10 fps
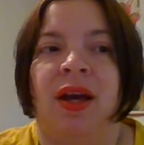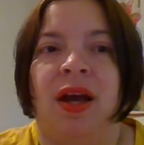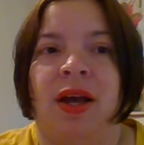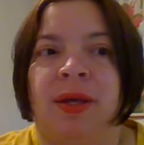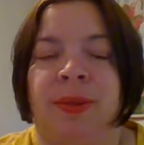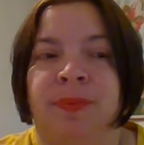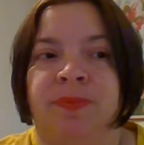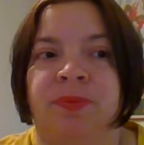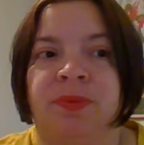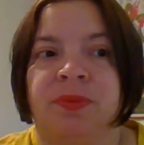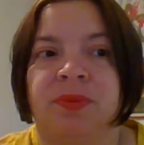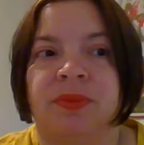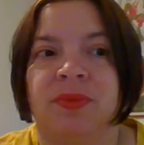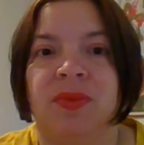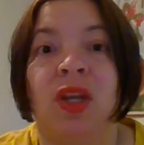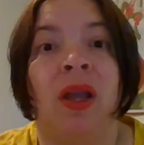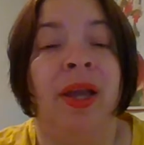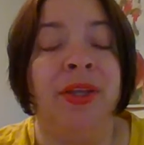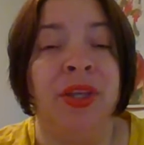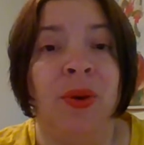Um,
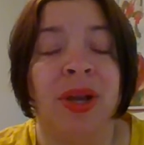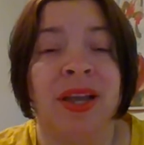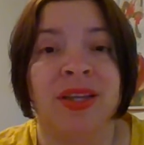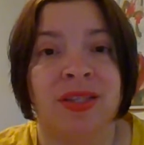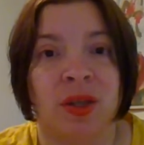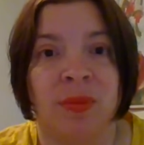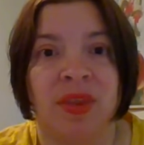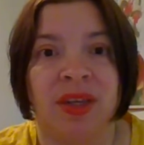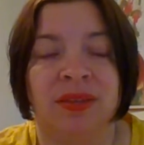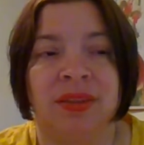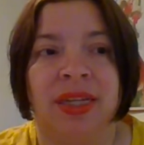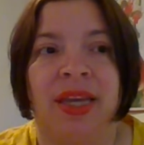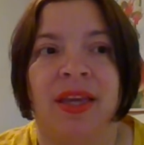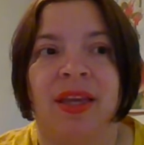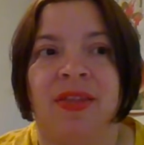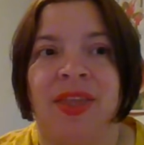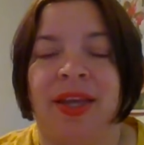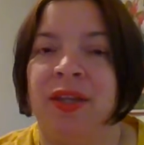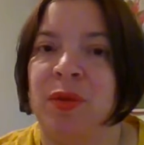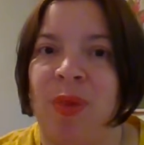and yoga is something
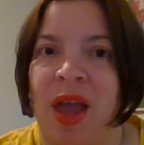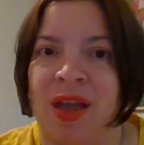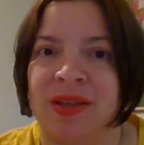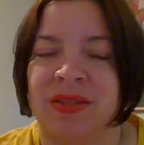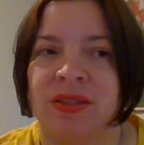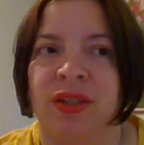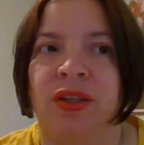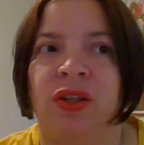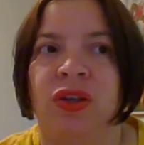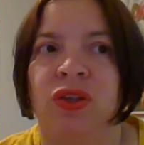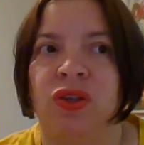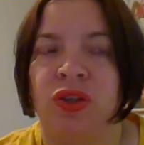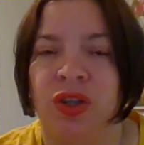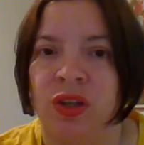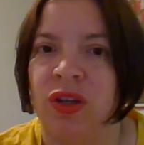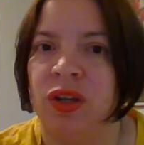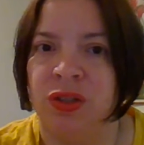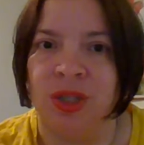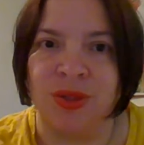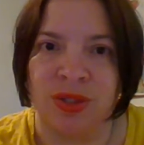that in the past,
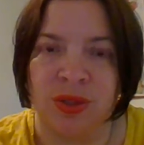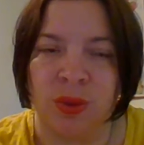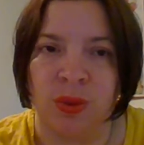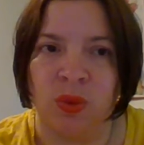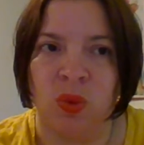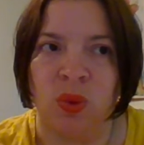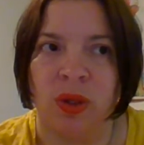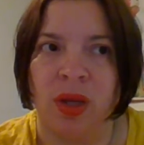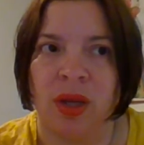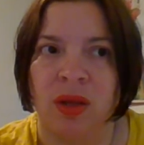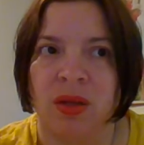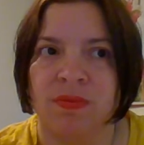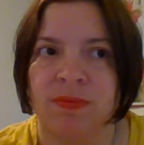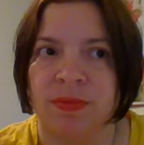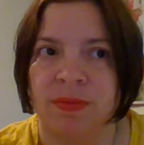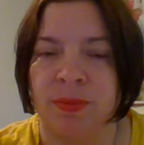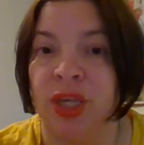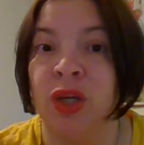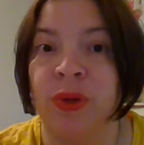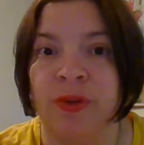it used to
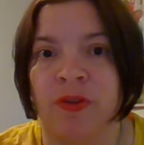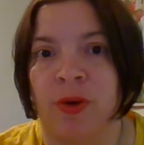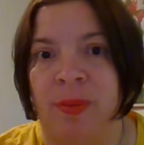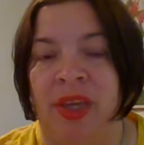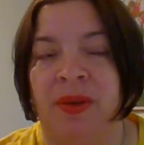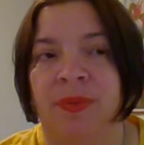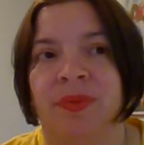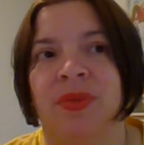be good for me,